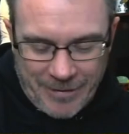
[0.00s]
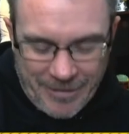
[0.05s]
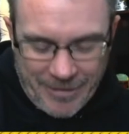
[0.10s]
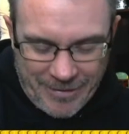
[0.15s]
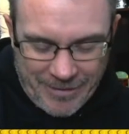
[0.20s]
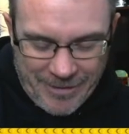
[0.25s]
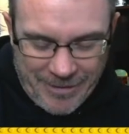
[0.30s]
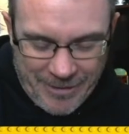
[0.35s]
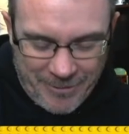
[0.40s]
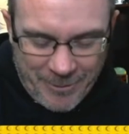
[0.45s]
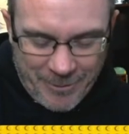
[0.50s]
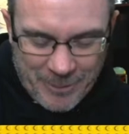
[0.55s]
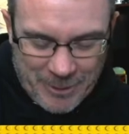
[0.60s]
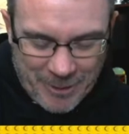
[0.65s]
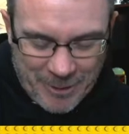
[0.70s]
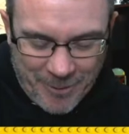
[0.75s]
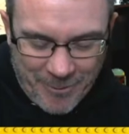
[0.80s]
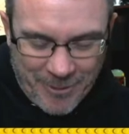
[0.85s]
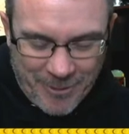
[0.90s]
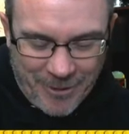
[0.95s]
on
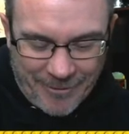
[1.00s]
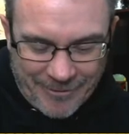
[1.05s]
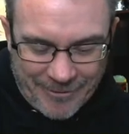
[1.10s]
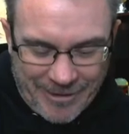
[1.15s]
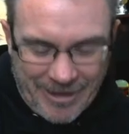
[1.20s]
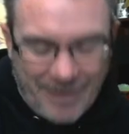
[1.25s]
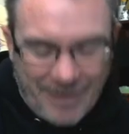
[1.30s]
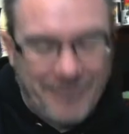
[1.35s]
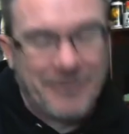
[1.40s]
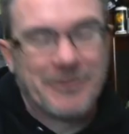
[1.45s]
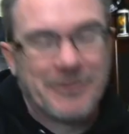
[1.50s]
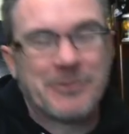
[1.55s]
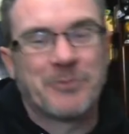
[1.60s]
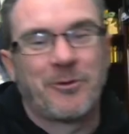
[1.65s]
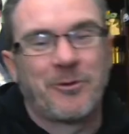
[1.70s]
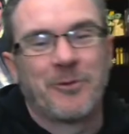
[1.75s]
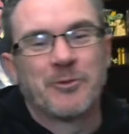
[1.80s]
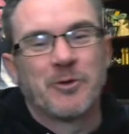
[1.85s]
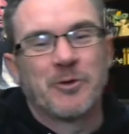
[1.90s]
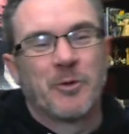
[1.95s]
YouTube called count the
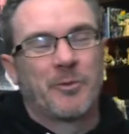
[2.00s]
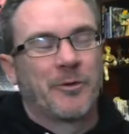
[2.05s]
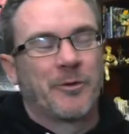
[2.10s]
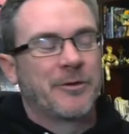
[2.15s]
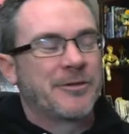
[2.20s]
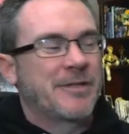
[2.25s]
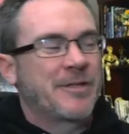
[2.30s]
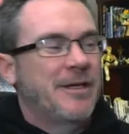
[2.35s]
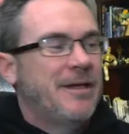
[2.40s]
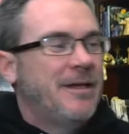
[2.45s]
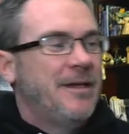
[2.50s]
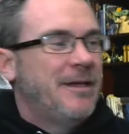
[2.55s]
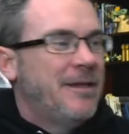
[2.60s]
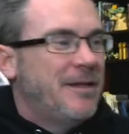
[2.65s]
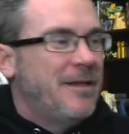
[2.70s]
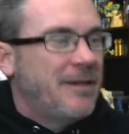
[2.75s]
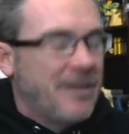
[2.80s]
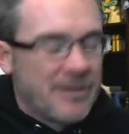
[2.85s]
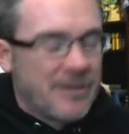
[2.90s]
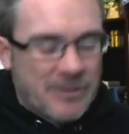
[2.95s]
stormtroopers.
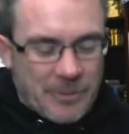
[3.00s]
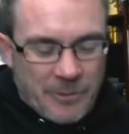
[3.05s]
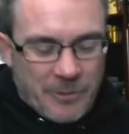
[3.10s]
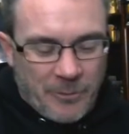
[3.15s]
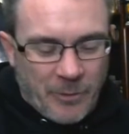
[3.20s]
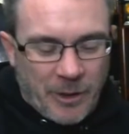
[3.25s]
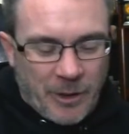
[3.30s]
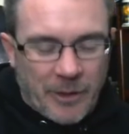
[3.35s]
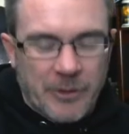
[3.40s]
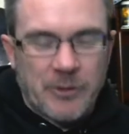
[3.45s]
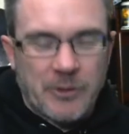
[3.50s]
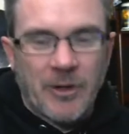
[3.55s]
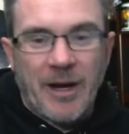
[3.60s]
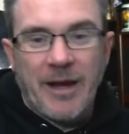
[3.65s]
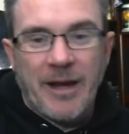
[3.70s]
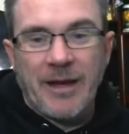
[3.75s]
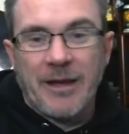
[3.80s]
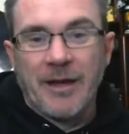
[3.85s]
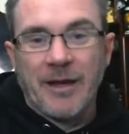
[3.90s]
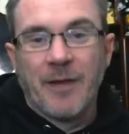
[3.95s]
And so we're gonna try
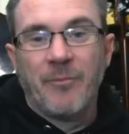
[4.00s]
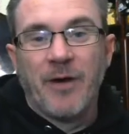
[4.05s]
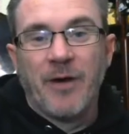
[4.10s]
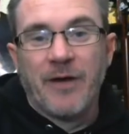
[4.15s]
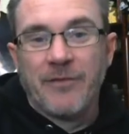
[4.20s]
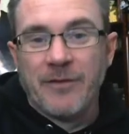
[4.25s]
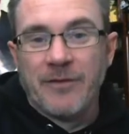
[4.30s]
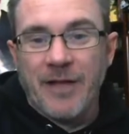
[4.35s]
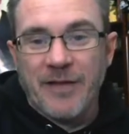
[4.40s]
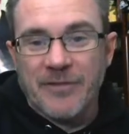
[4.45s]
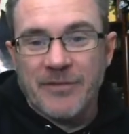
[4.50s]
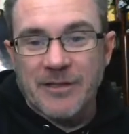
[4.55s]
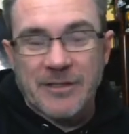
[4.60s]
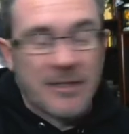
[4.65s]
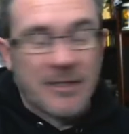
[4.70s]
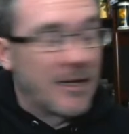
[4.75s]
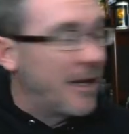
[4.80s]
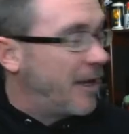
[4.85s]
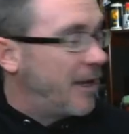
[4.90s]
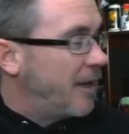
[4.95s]
and get above 11
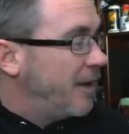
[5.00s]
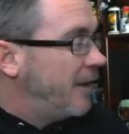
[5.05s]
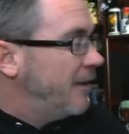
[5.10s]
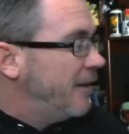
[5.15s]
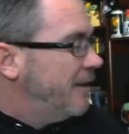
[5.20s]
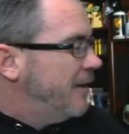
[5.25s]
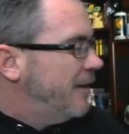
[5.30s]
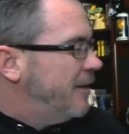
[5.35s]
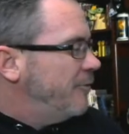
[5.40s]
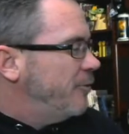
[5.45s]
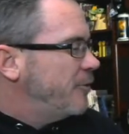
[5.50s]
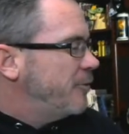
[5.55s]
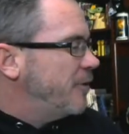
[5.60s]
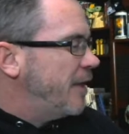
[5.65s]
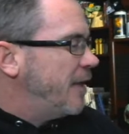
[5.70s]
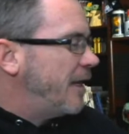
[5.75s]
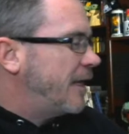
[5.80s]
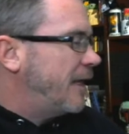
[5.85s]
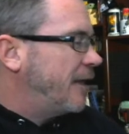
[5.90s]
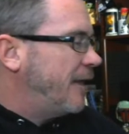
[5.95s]
today. We'll do
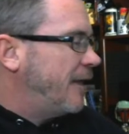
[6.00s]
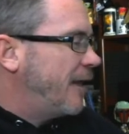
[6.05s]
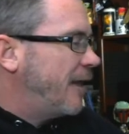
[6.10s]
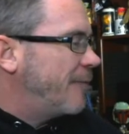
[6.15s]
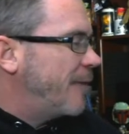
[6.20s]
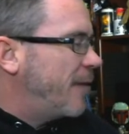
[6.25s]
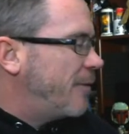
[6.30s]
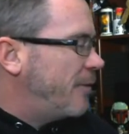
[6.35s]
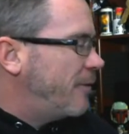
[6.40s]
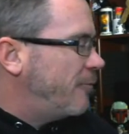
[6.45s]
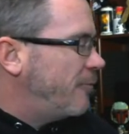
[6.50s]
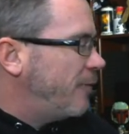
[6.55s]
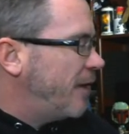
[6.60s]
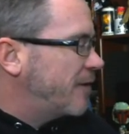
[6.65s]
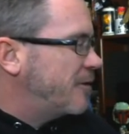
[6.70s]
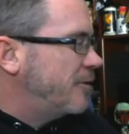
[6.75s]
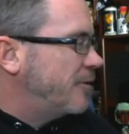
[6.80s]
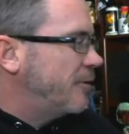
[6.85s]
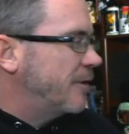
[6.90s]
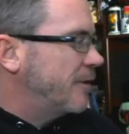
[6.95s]
that again later. Maybe we'll have
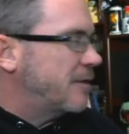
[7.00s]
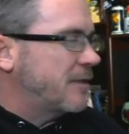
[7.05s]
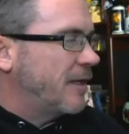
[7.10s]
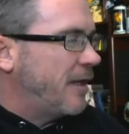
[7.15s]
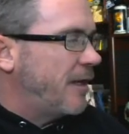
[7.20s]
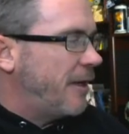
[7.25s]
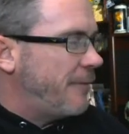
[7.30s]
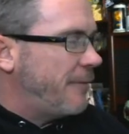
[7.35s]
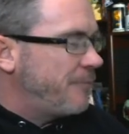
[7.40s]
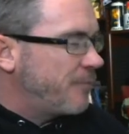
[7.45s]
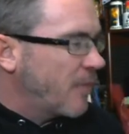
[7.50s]
to do it uh,